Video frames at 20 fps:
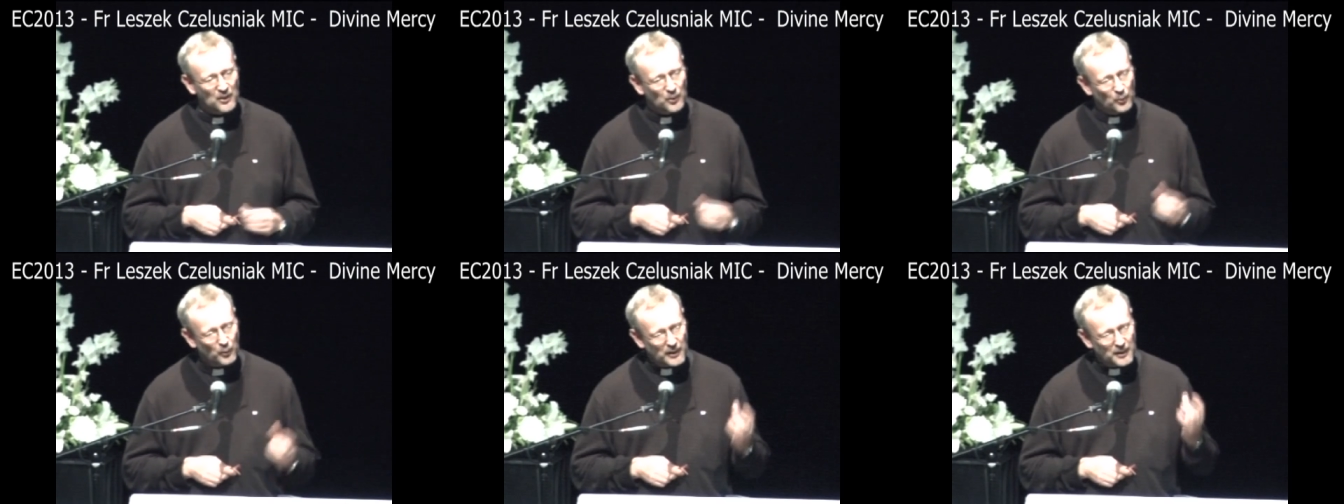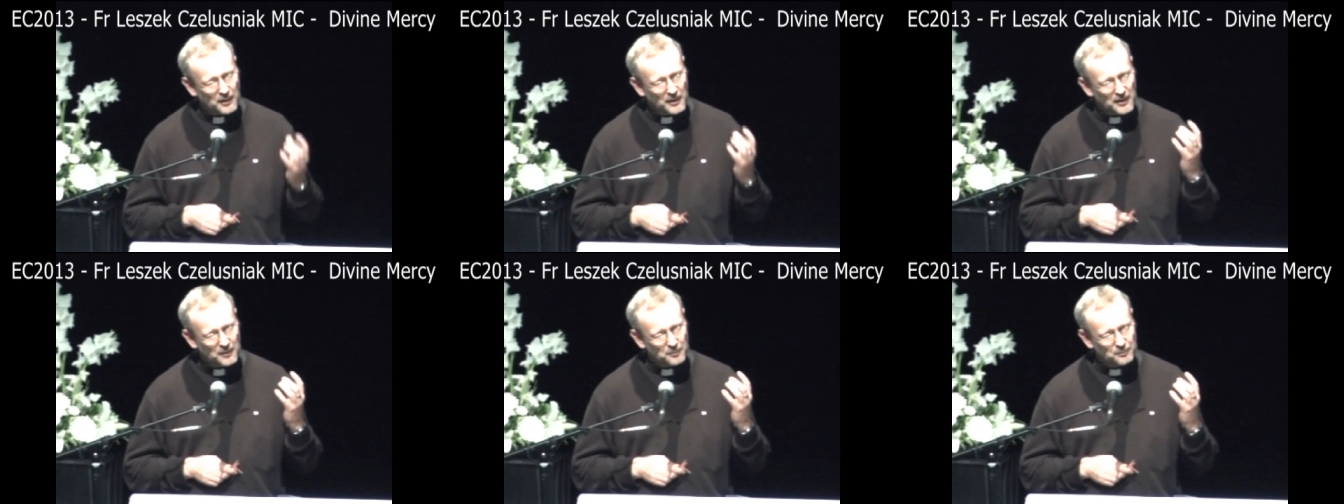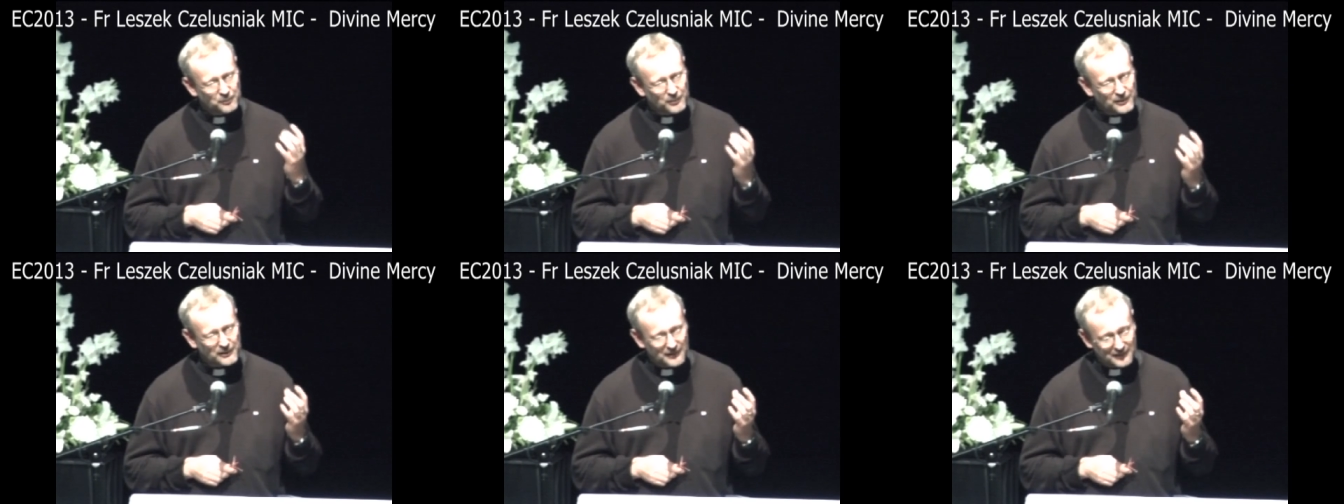We
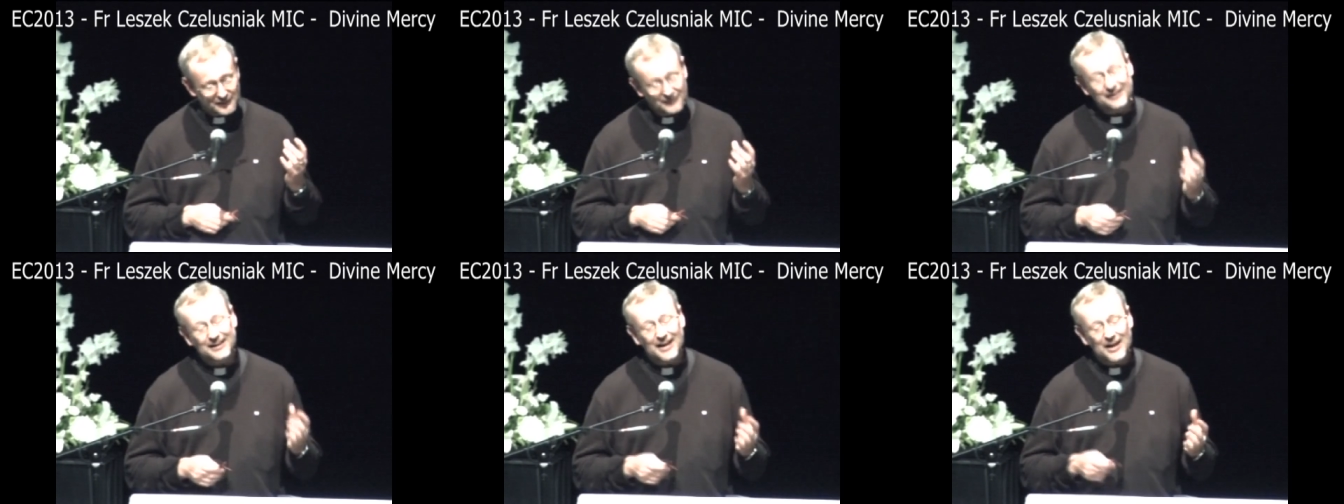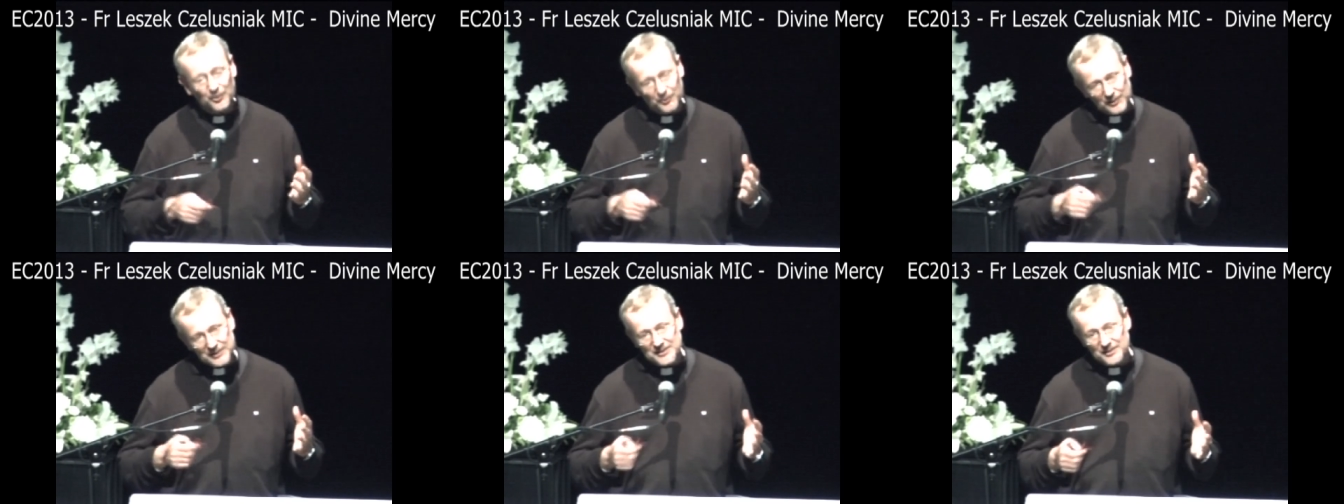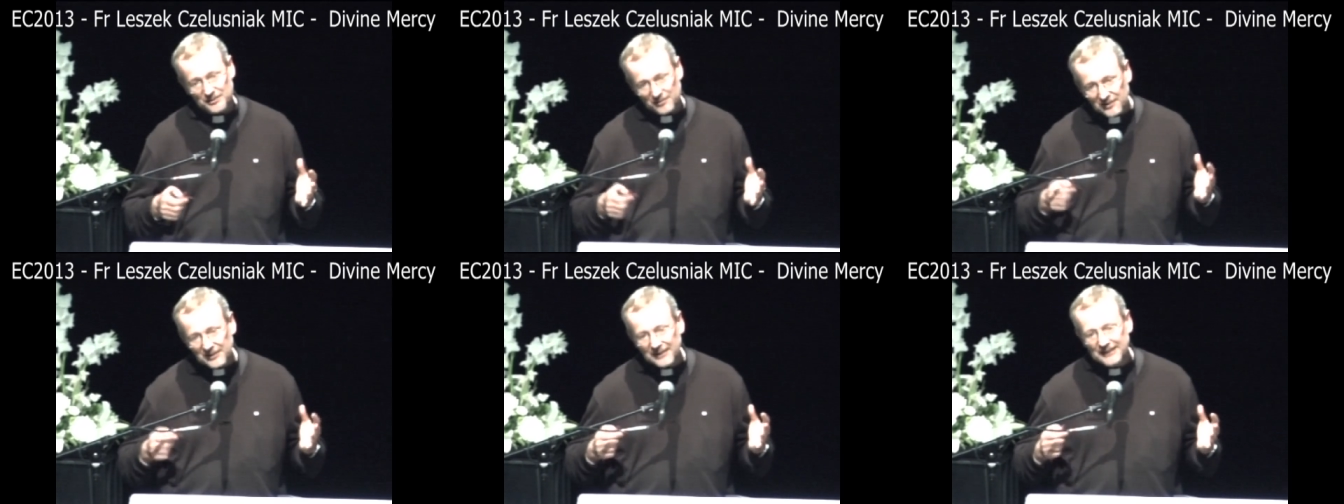pray, now is
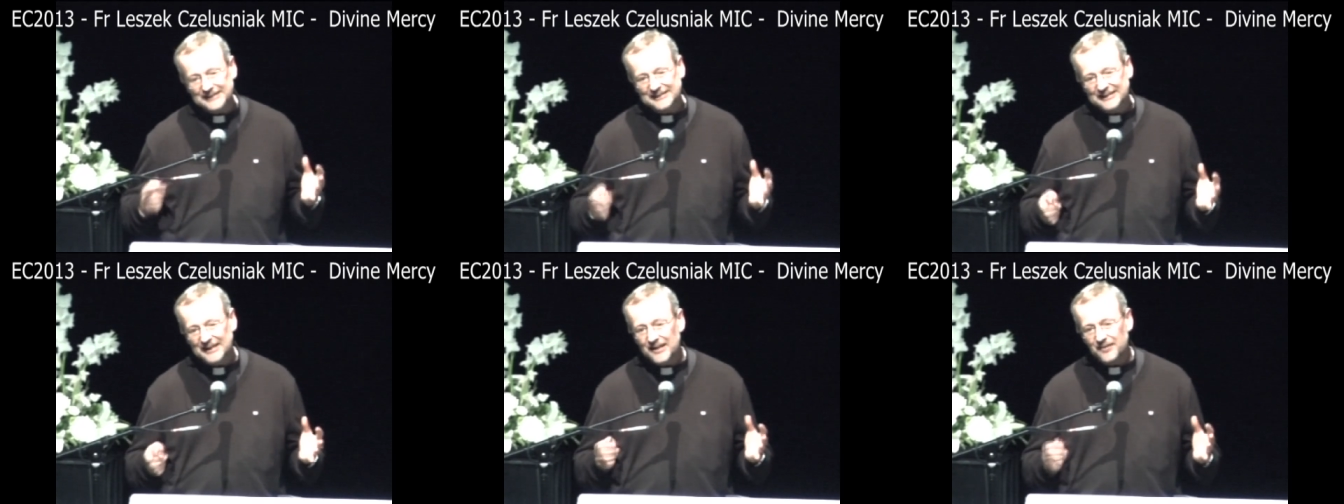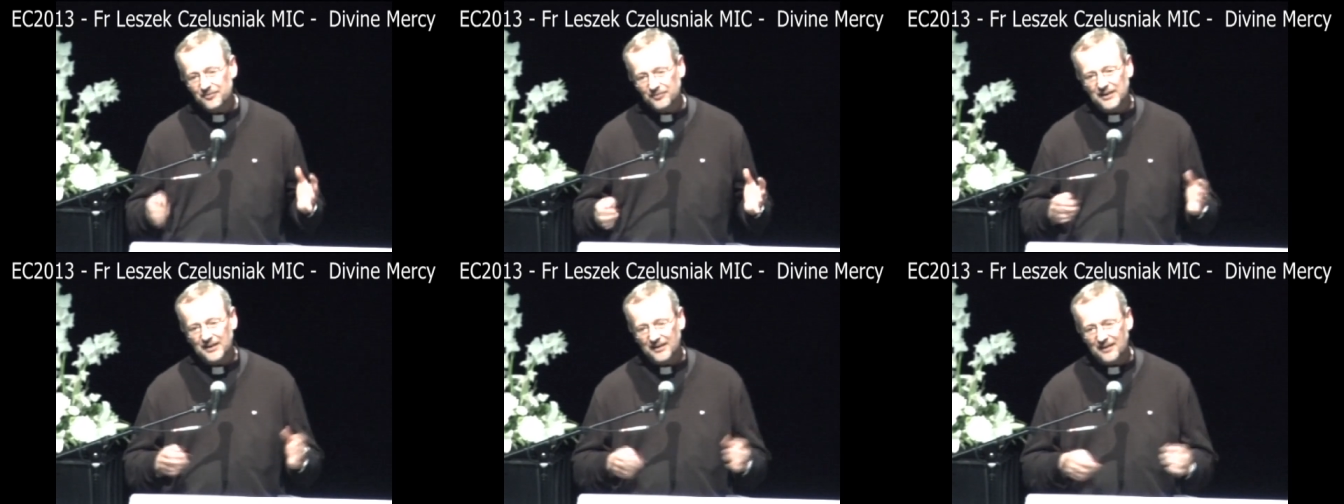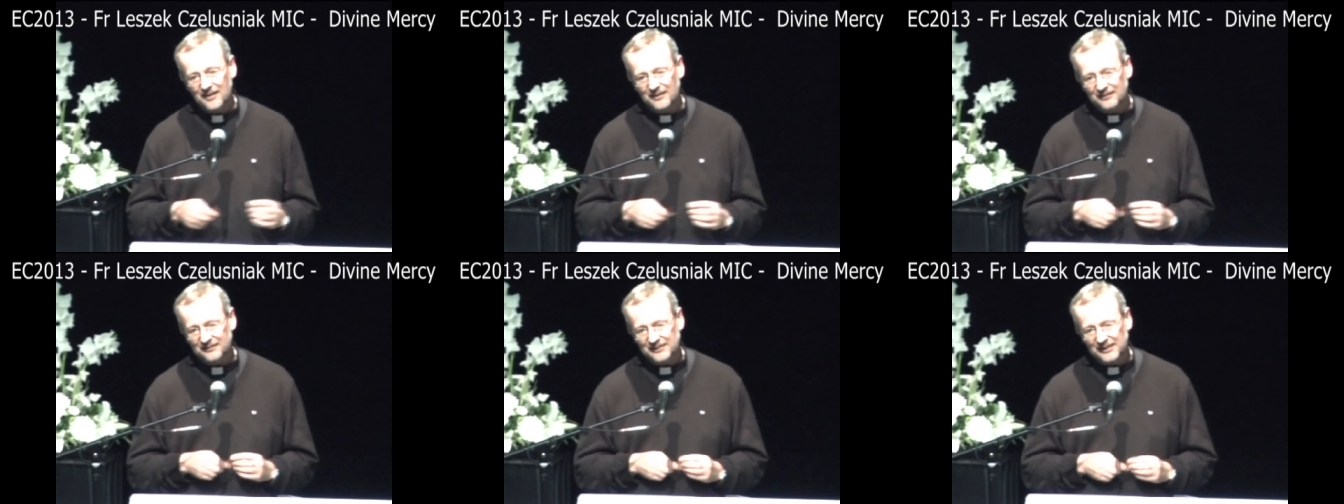really safety
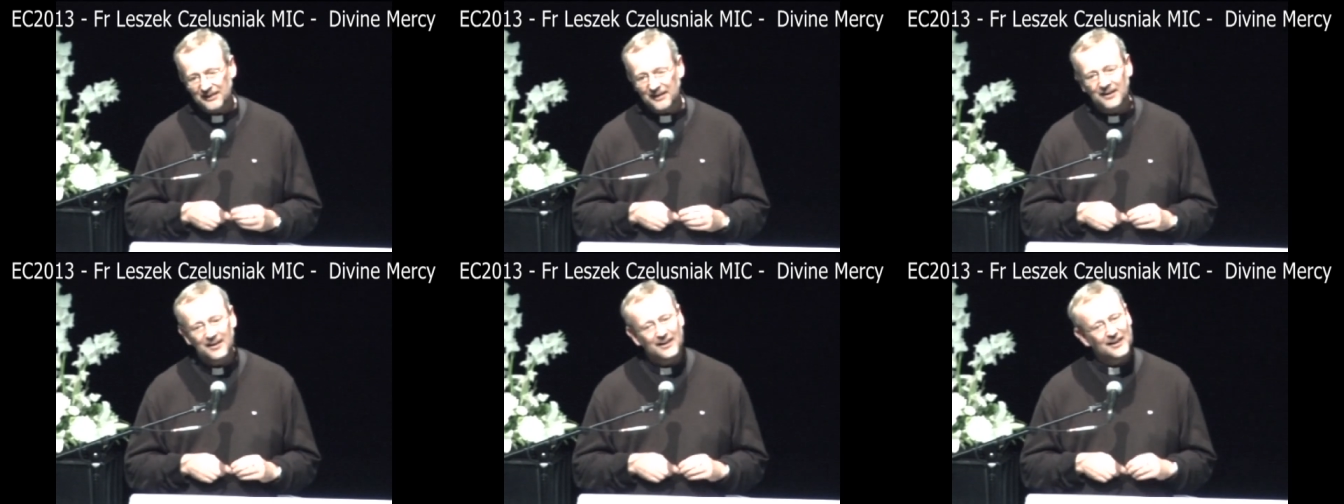country,